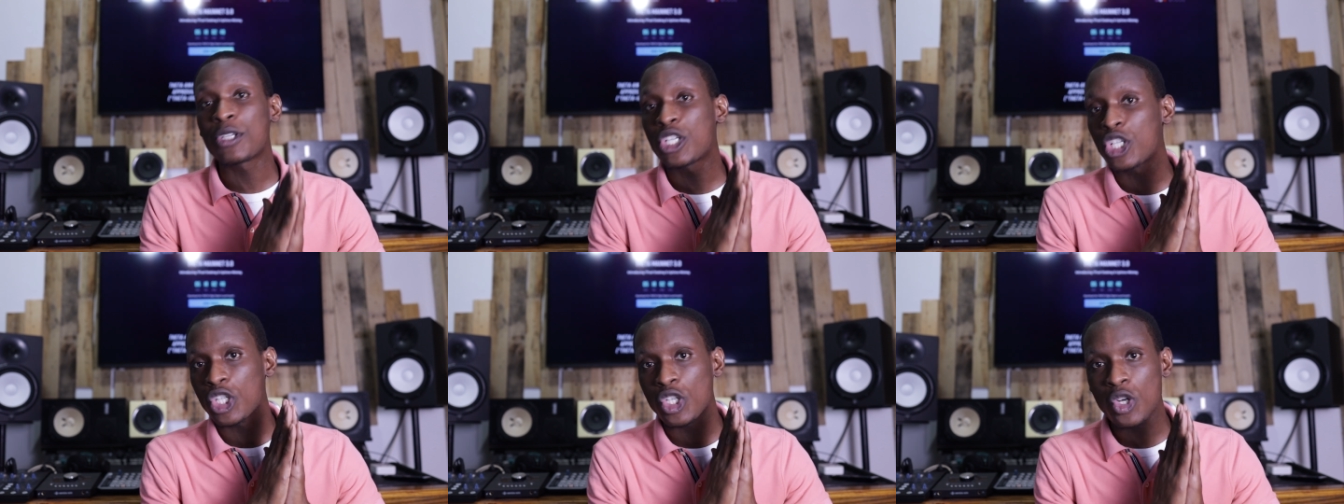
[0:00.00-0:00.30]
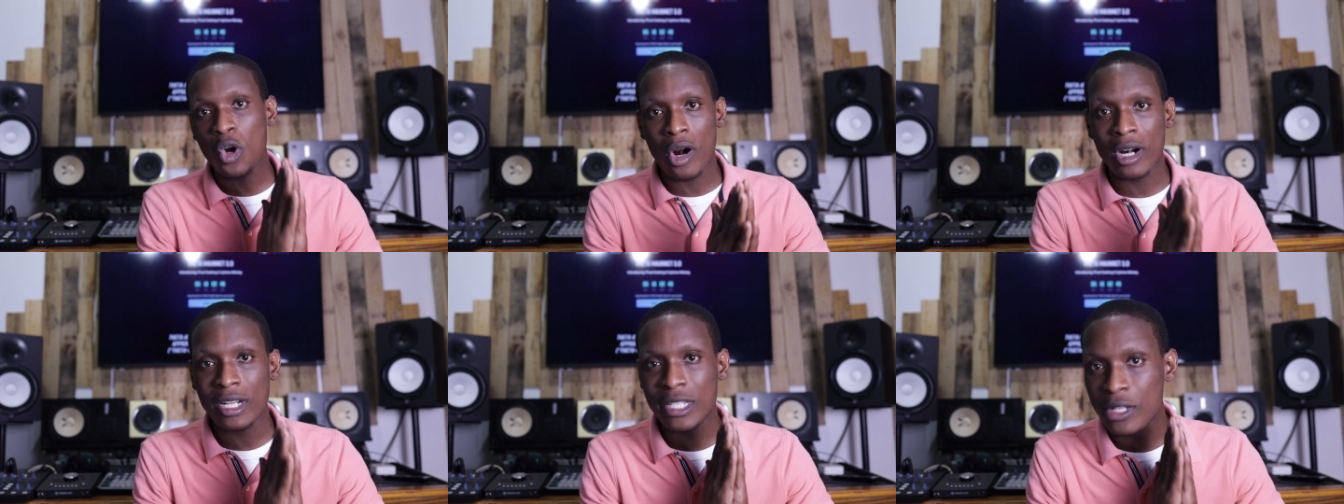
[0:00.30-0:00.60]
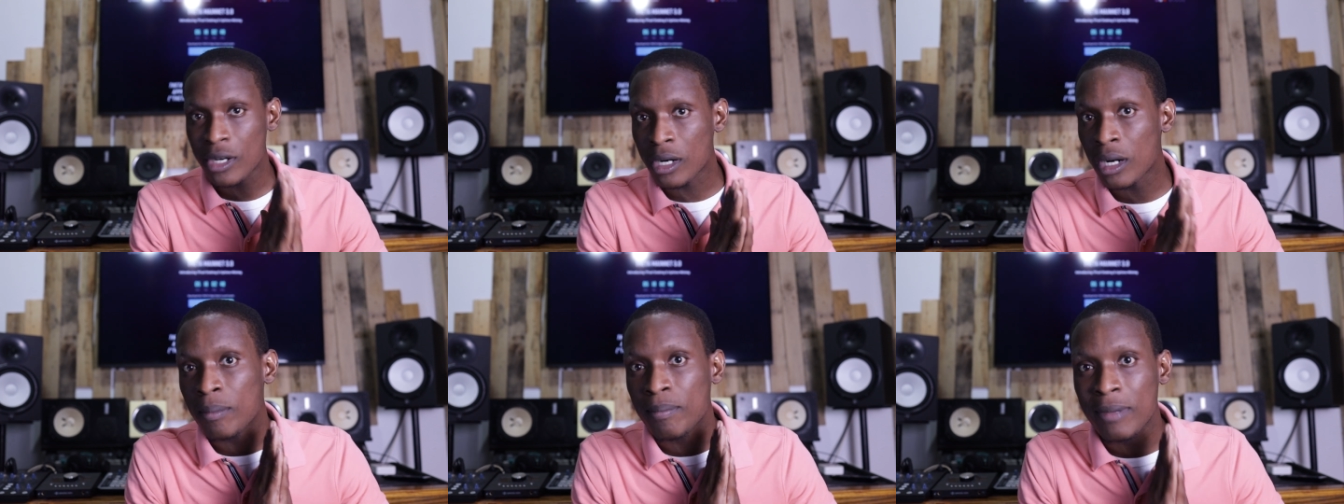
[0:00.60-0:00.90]

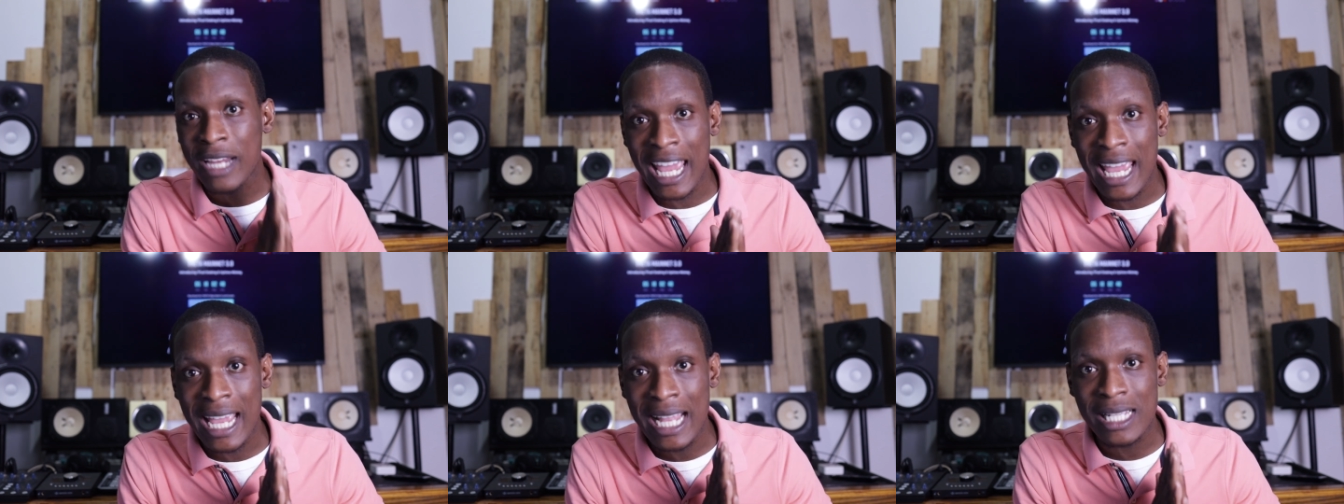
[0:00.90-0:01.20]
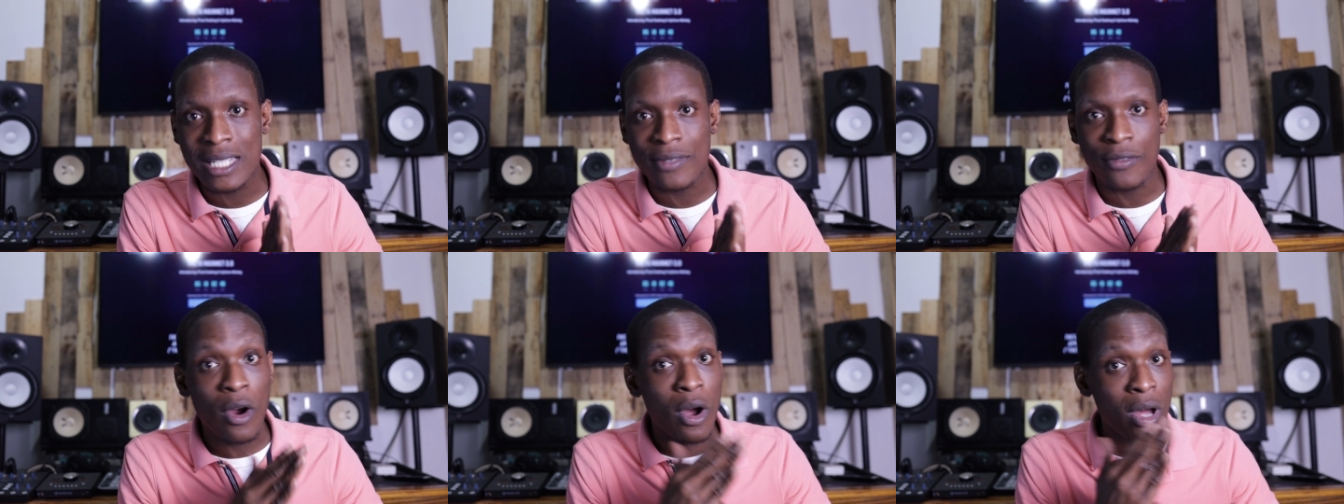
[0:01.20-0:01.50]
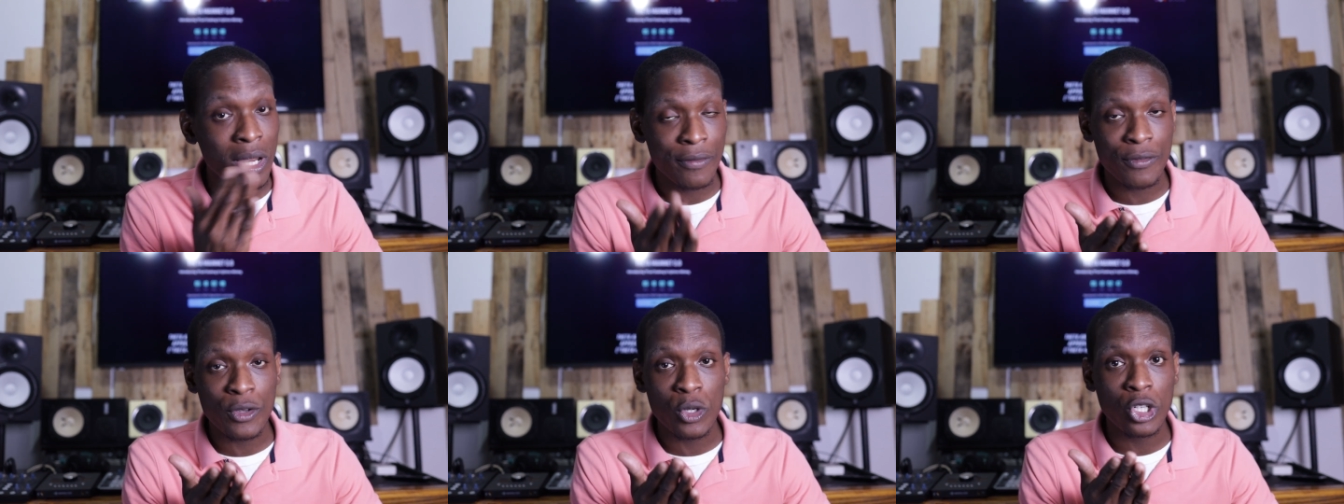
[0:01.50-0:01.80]
short-term gains for
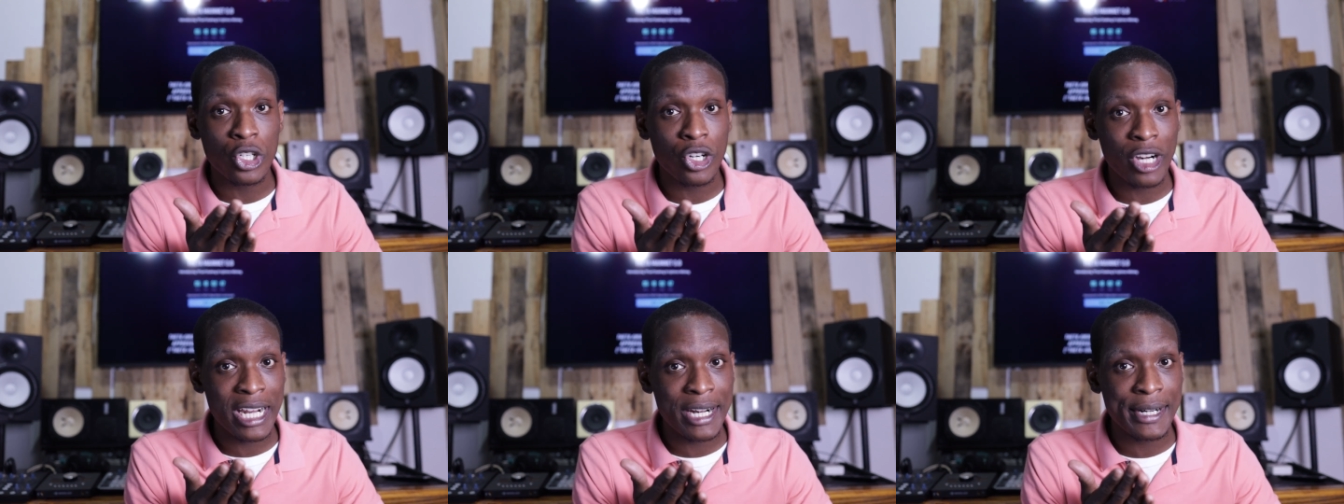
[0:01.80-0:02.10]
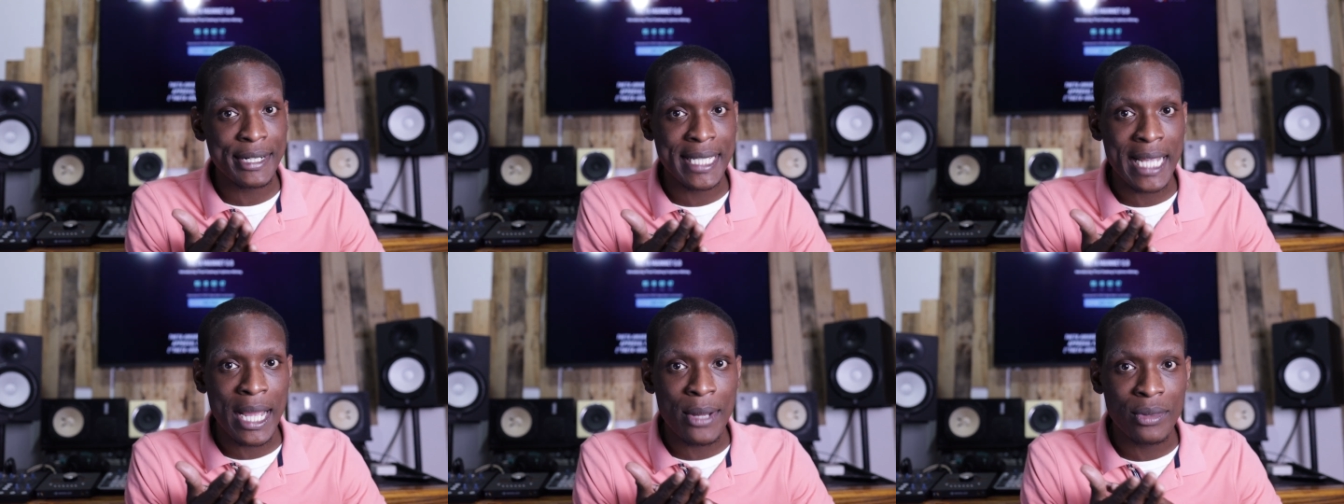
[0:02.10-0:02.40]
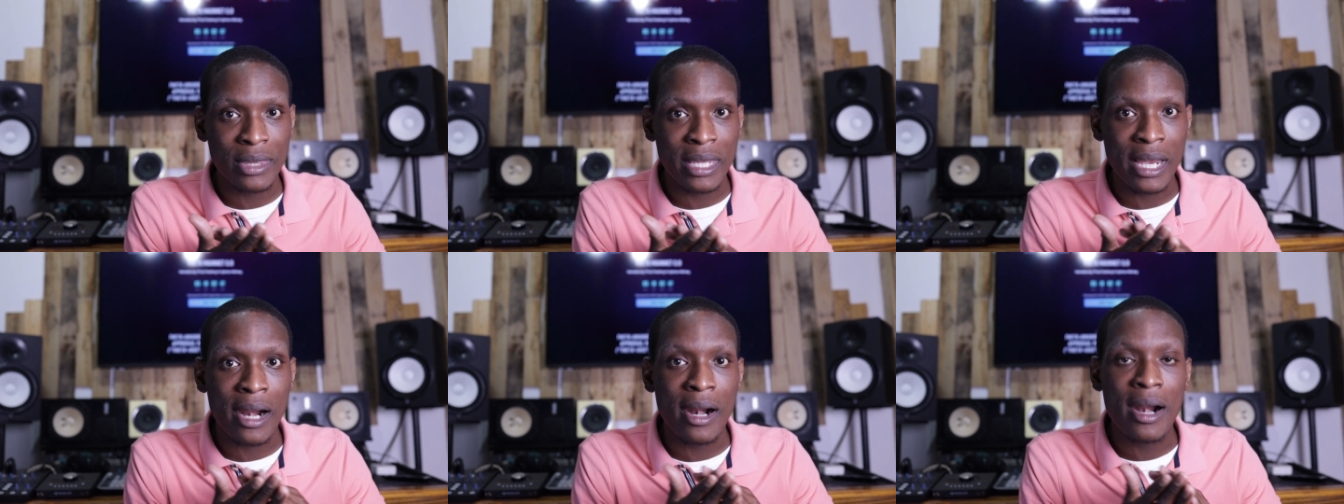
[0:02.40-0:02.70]
all of you traders
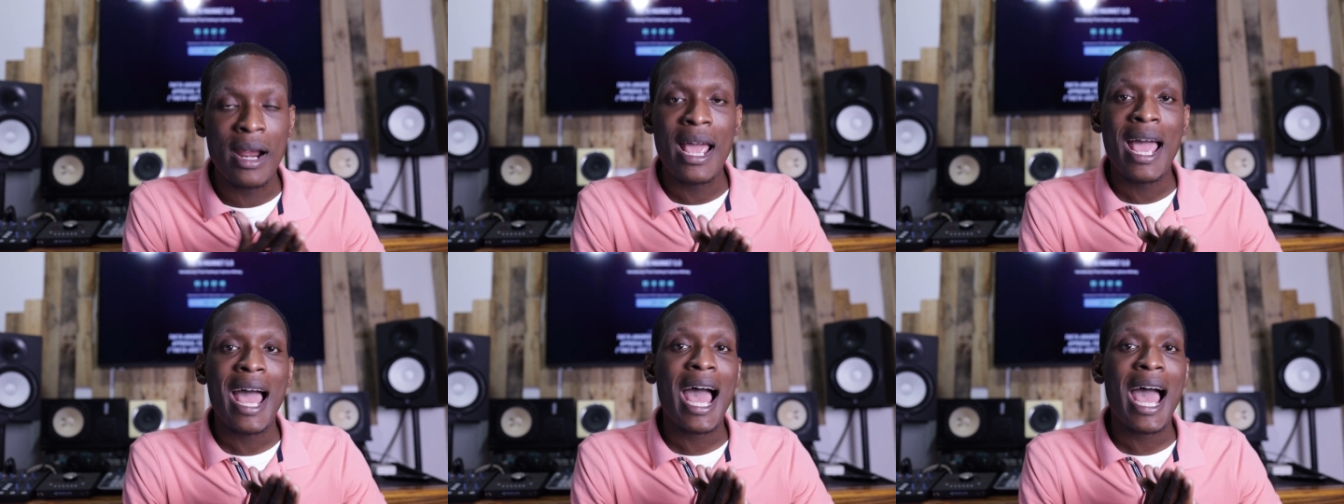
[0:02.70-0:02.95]
out there.